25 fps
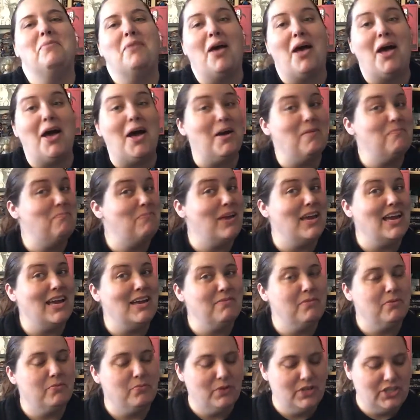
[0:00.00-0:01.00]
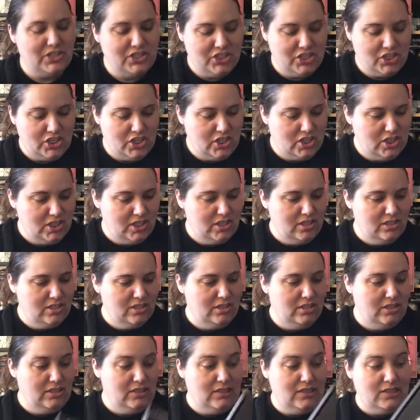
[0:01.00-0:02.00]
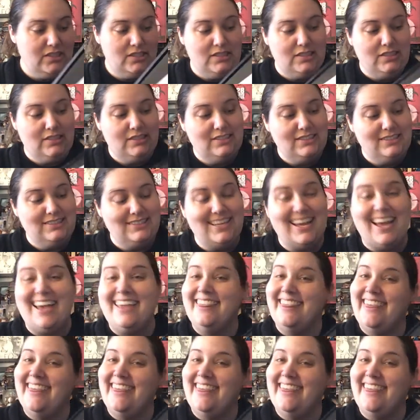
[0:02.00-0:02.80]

uh, BAM original, I